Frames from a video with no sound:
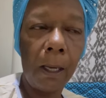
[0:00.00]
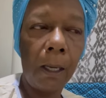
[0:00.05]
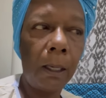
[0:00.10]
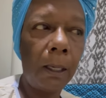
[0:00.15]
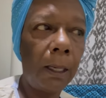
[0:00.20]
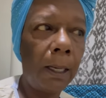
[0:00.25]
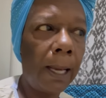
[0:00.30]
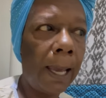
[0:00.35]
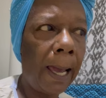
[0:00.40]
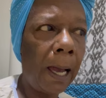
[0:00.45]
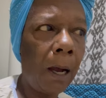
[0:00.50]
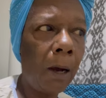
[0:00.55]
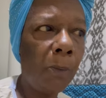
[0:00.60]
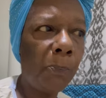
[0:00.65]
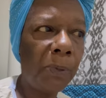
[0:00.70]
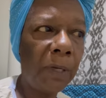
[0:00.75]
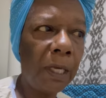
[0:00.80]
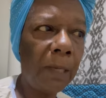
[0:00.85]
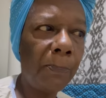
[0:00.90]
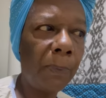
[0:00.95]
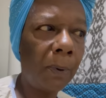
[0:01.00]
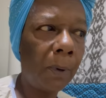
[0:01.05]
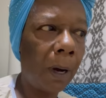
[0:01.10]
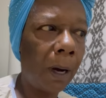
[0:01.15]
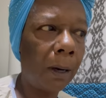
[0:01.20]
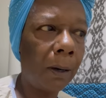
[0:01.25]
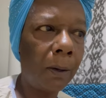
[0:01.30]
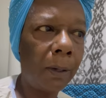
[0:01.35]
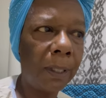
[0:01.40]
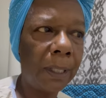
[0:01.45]
Now people
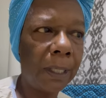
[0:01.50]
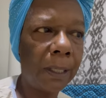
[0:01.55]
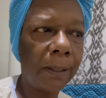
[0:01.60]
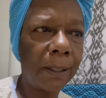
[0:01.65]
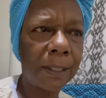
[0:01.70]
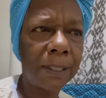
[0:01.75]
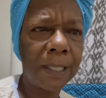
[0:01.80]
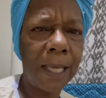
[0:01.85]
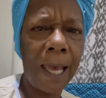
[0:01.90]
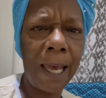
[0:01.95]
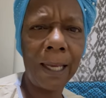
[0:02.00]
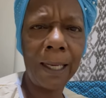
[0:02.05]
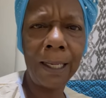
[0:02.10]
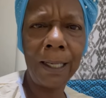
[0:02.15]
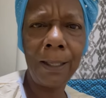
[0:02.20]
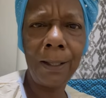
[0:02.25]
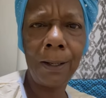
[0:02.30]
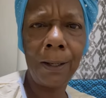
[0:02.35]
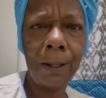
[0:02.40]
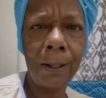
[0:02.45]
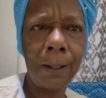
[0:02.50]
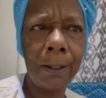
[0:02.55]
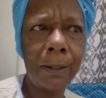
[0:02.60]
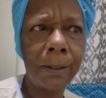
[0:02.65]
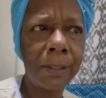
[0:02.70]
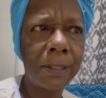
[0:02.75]
are on here attacking her,